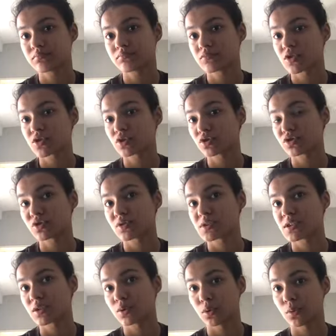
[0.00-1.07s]
just gonna do this
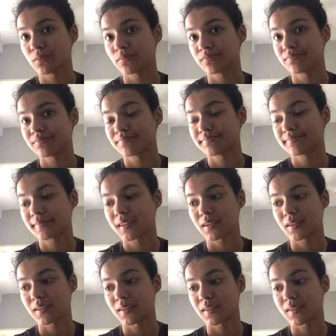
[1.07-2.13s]
at home
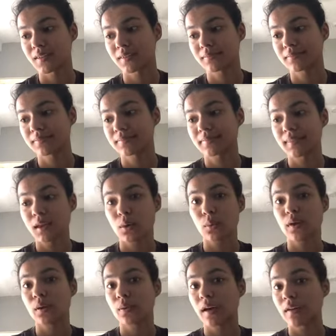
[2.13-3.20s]
because we
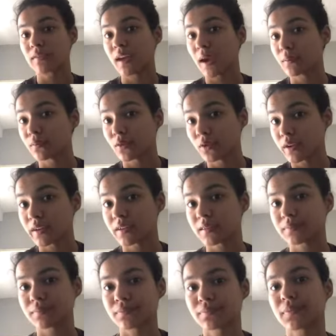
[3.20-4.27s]
don't have time for it
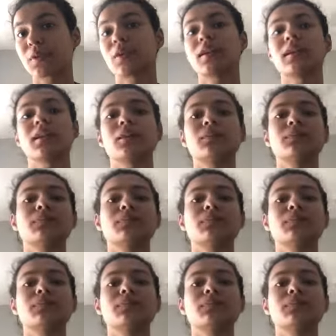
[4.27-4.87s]
right now.